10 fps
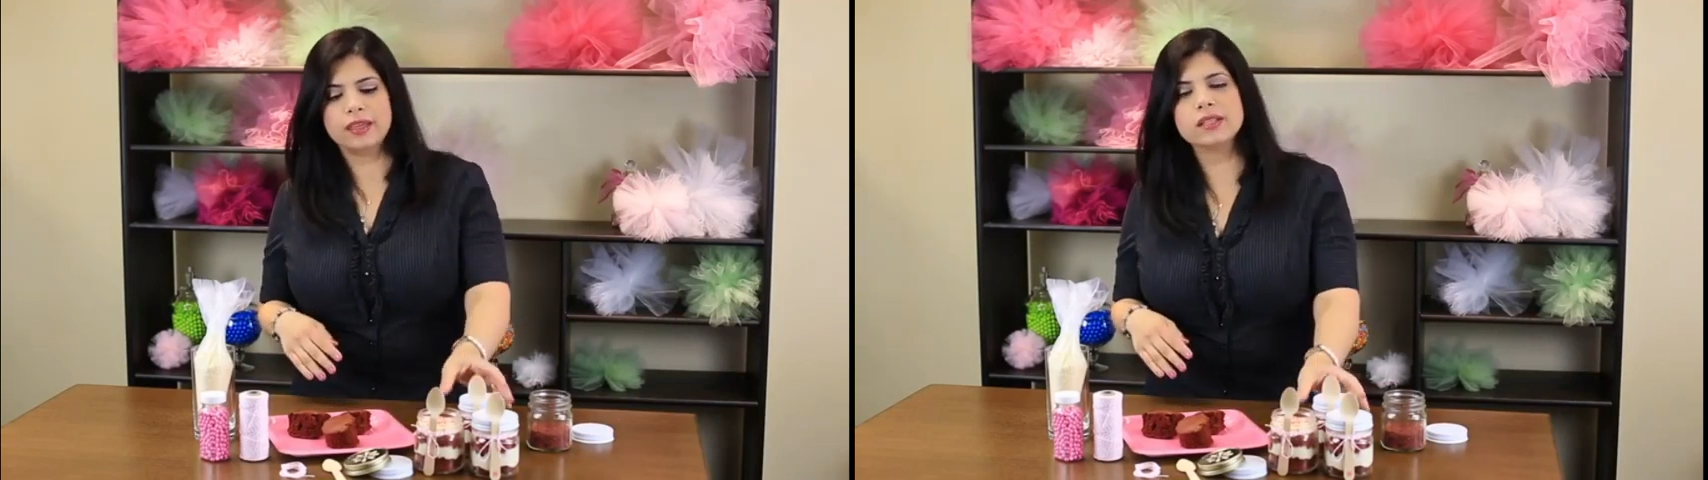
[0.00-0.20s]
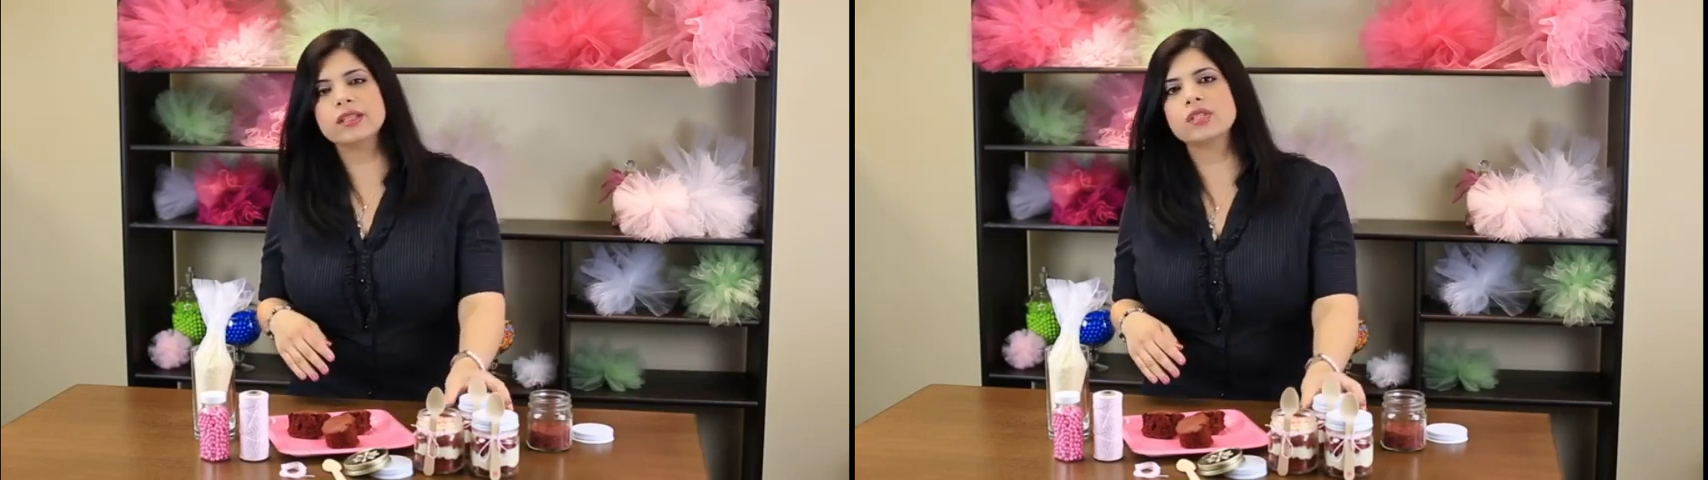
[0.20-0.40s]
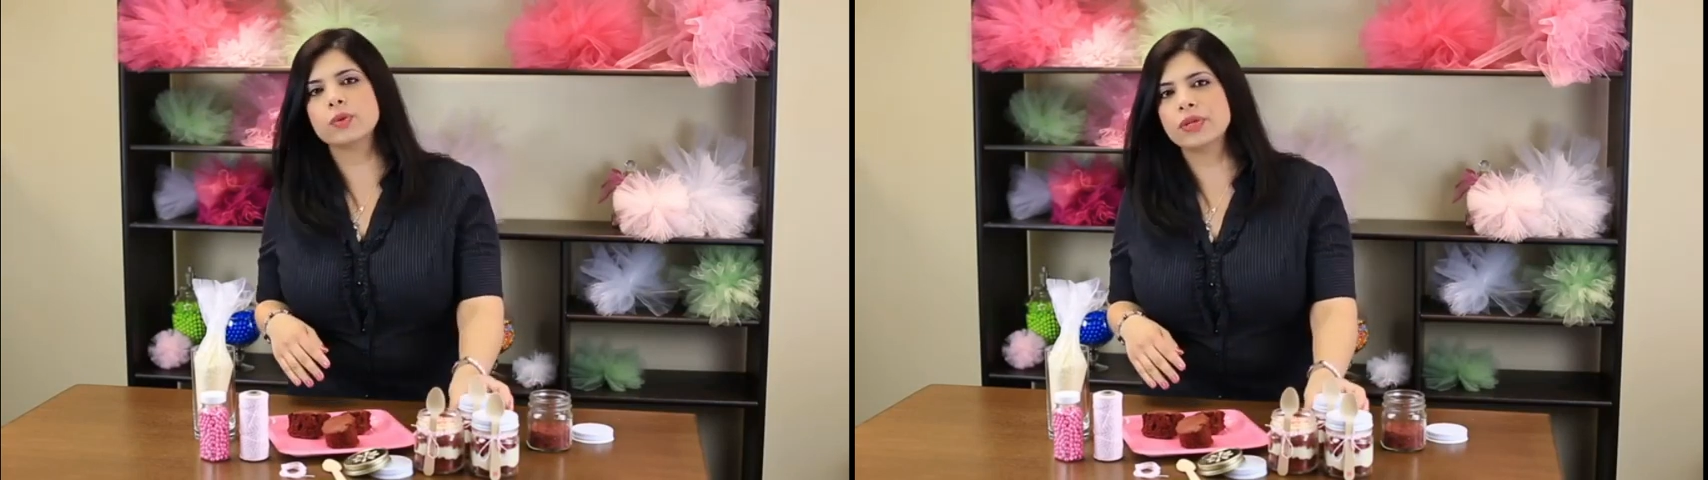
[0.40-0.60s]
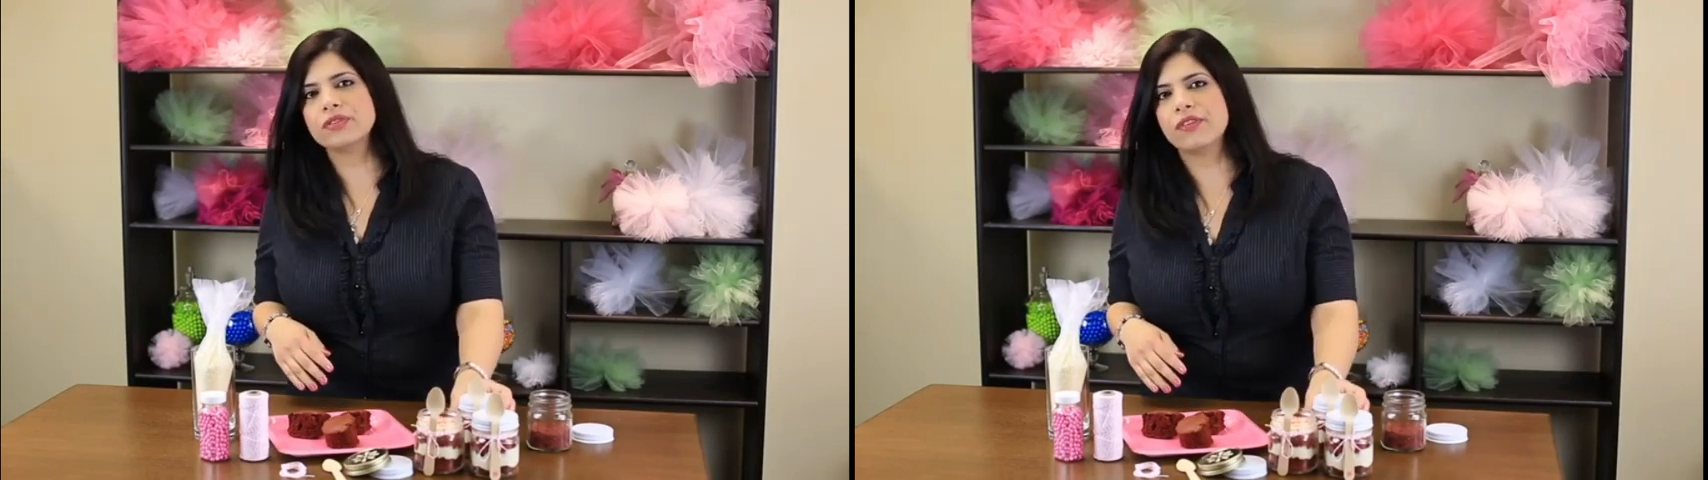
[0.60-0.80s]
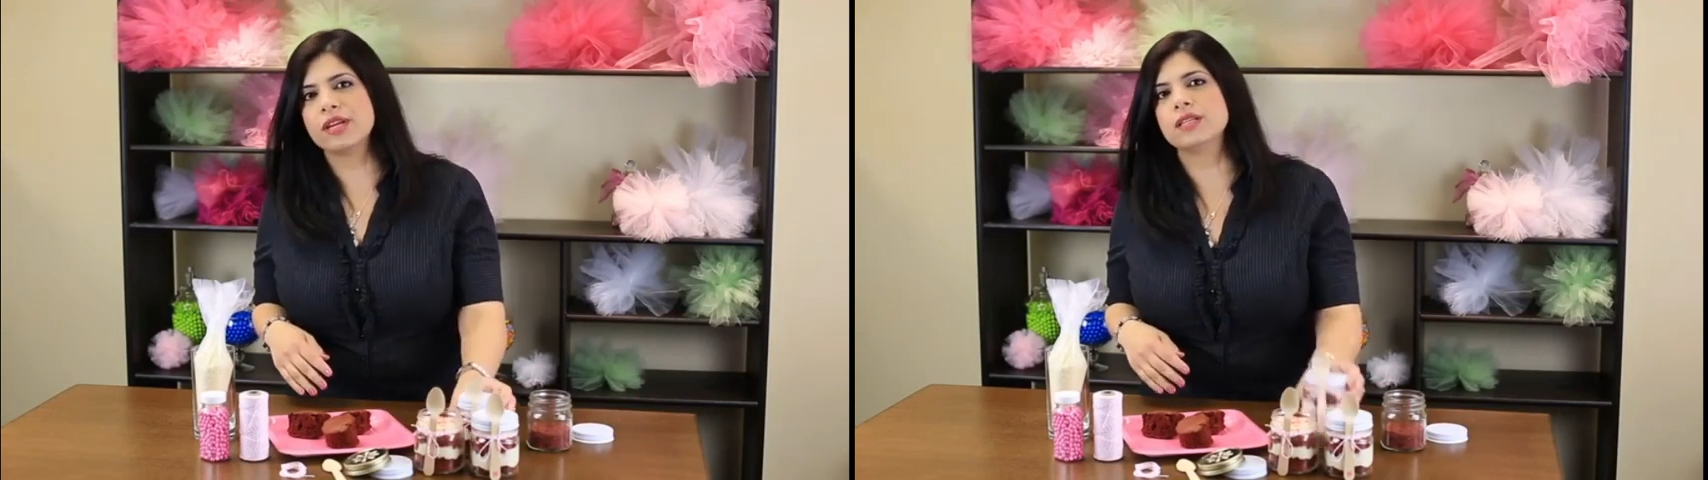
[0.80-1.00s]
These are so
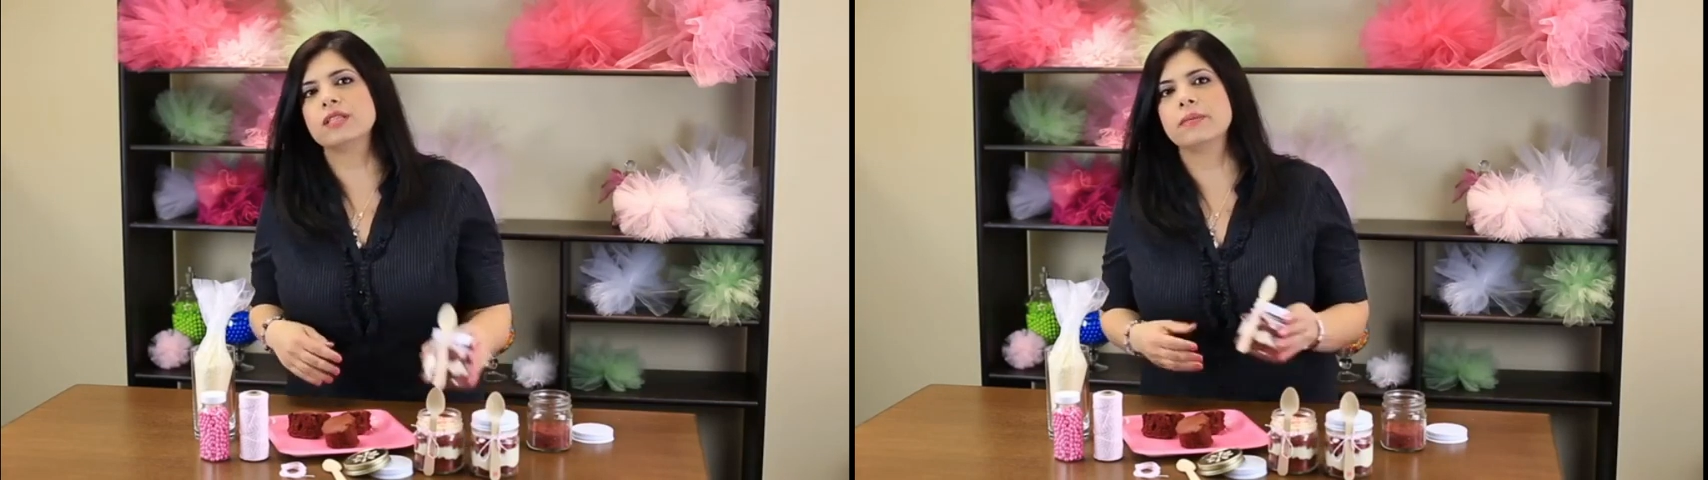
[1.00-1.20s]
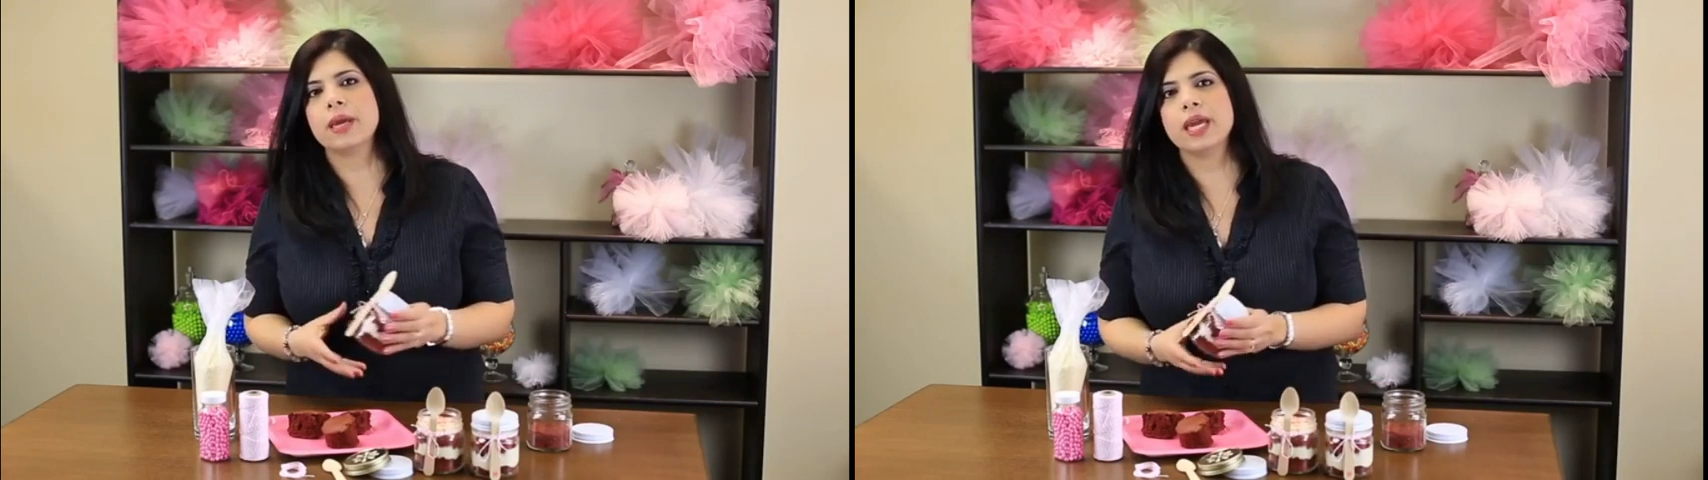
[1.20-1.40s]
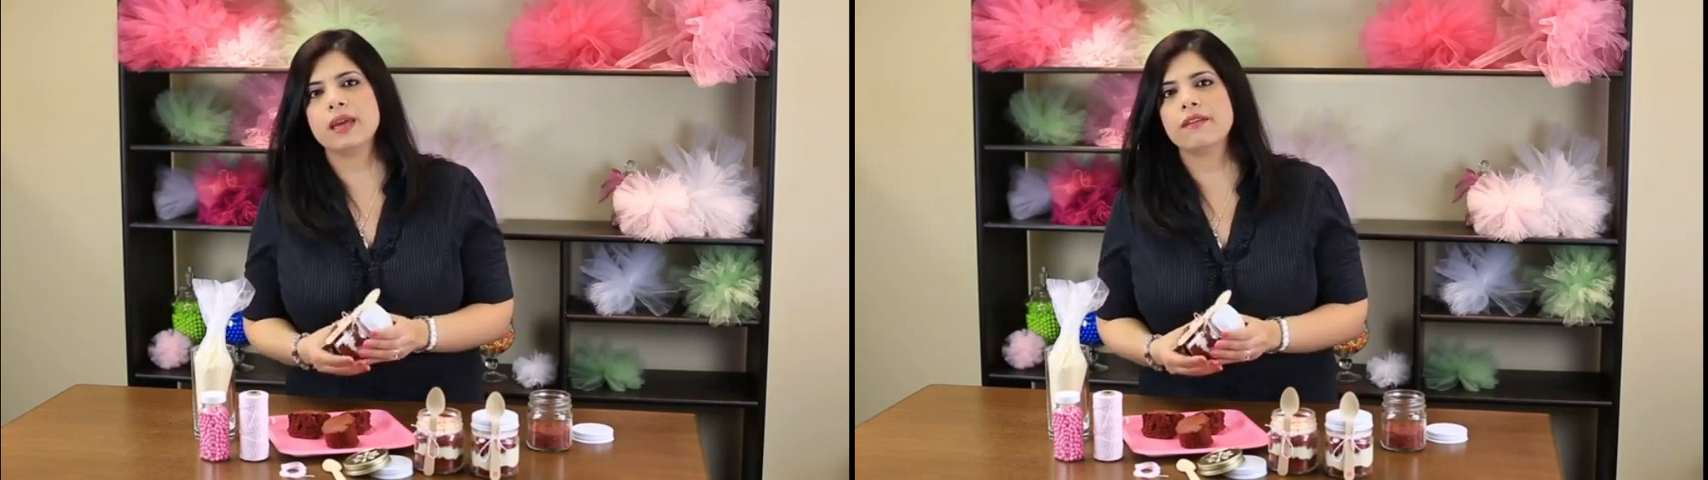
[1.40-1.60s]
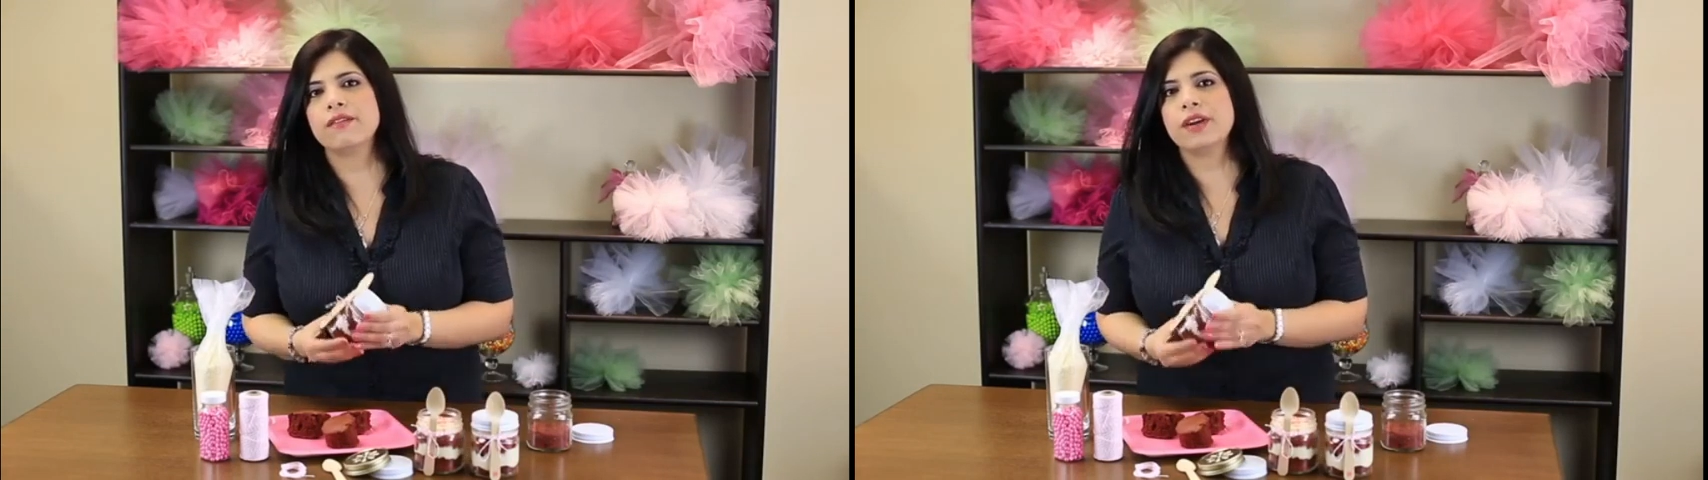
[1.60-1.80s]
much fun to make,